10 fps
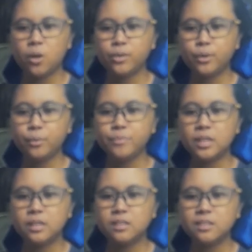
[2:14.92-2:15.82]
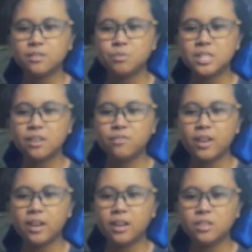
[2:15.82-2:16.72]
Although he didn't receive
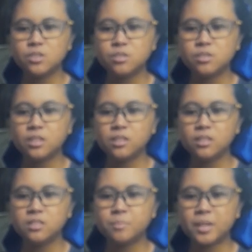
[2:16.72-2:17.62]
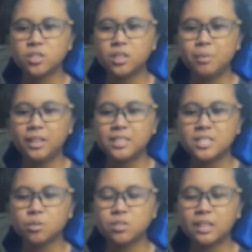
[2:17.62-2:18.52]
additional special
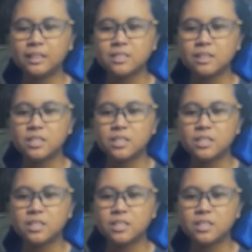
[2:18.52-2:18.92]
abilities or skills,